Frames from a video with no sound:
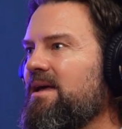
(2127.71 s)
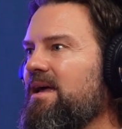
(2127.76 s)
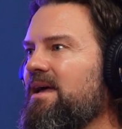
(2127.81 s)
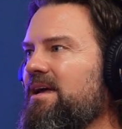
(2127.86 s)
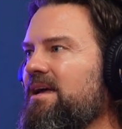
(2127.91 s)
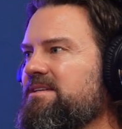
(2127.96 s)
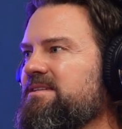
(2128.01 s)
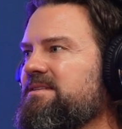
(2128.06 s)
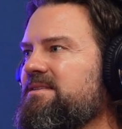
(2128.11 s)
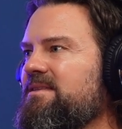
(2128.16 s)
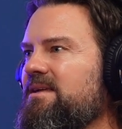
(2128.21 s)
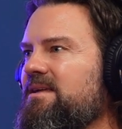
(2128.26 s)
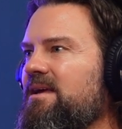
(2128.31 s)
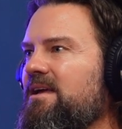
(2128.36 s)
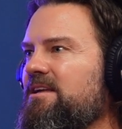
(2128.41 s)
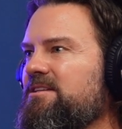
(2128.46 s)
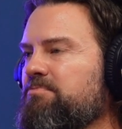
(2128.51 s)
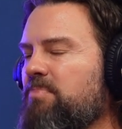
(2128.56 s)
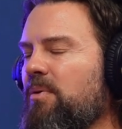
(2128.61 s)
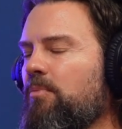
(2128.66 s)

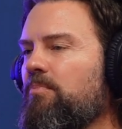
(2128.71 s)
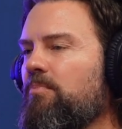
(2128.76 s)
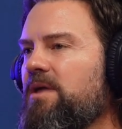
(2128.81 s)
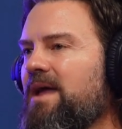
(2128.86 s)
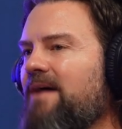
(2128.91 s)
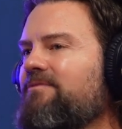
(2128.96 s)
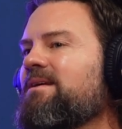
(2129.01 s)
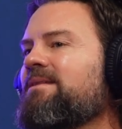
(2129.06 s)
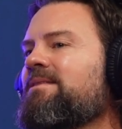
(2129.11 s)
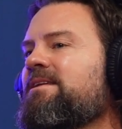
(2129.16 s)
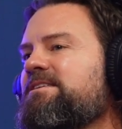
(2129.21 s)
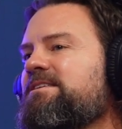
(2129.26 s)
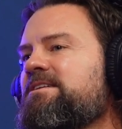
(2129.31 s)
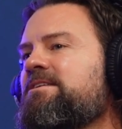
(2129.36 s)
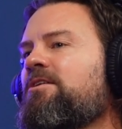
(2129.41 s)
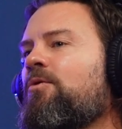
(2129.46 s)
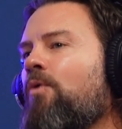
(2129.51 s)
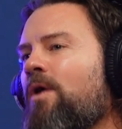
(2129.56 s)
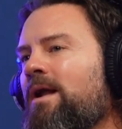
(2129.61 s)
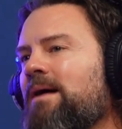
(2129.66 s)
But you have to listen
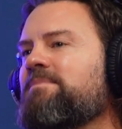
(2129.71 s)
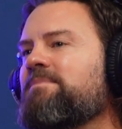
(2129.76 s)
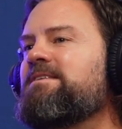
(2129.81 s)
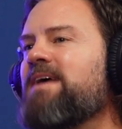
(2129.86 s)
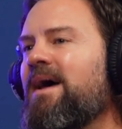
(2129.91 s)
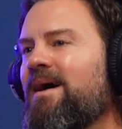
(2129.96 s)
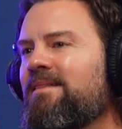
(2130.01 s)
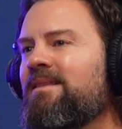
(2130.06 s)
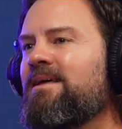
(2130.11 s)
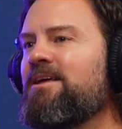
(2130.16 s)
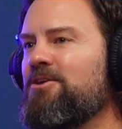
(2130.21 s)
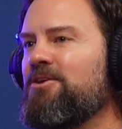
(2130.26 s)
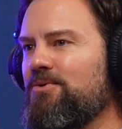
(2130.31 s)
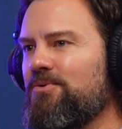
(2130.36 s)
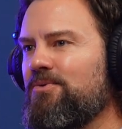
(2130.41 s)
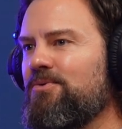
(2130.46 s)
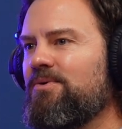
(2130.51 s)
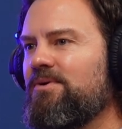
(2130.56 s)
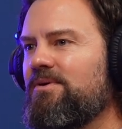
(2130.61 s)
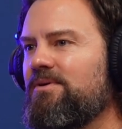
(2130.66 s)
to what I'm telling
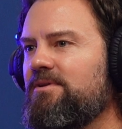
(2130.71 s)
you.